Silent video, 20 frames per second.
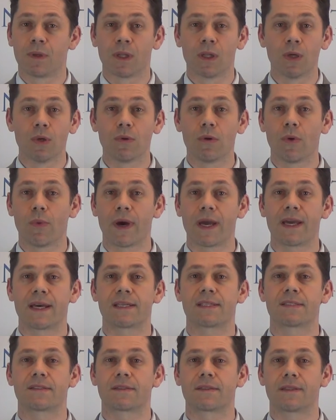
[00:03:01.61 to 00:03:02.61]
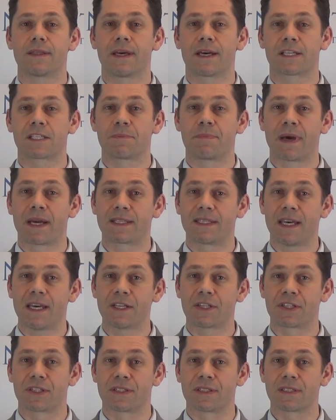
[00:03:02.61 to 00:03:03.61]
blew away
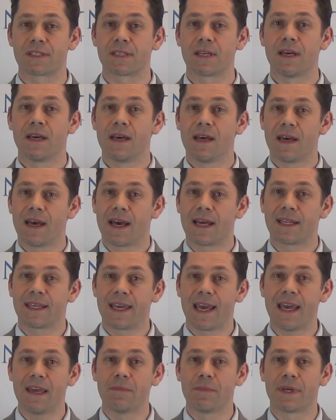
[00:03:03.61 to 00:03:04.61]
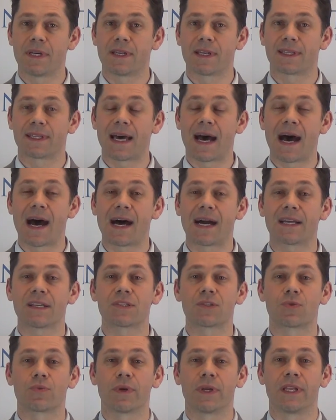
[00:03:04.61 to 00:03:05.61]
expectations and came in at the
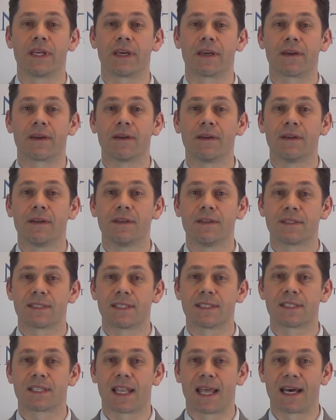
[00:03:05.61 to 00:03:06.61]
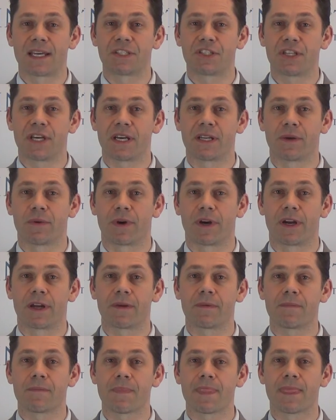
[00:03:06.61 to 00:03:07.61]
highest reading since last
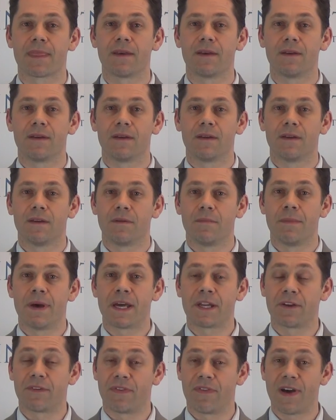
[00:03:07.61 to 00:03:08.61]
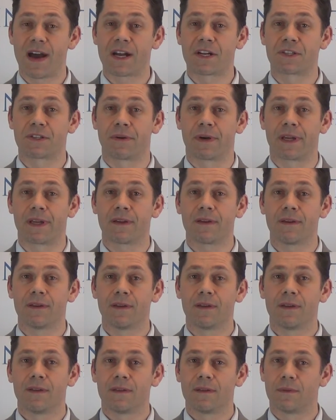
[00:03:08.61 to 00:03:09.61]
January. Manufacturing,
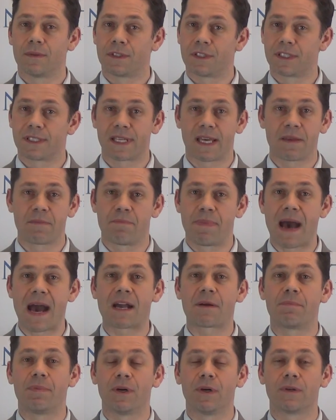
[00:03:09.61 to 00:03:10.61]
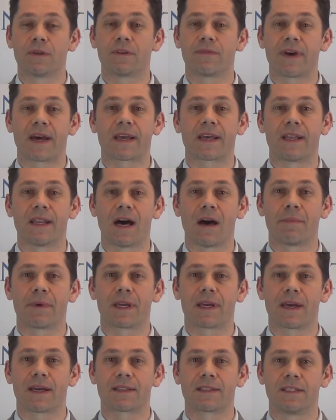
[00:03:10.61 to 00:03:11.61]
which is a backbone of
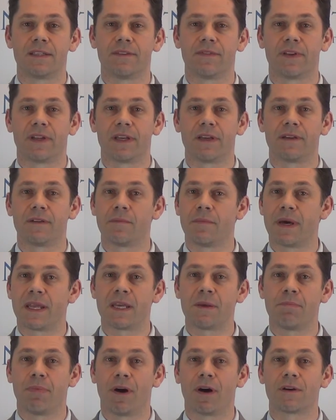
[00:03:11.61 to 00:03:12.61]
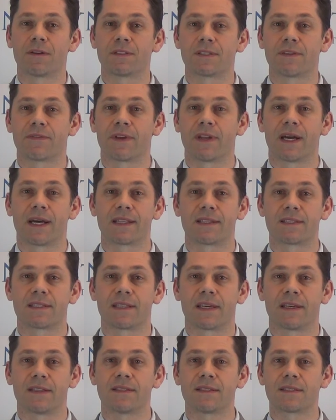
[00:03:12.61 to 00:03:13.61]
economic activity in many parts of the United
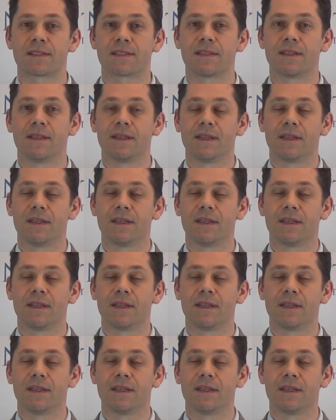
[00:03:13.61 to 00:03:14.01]
States,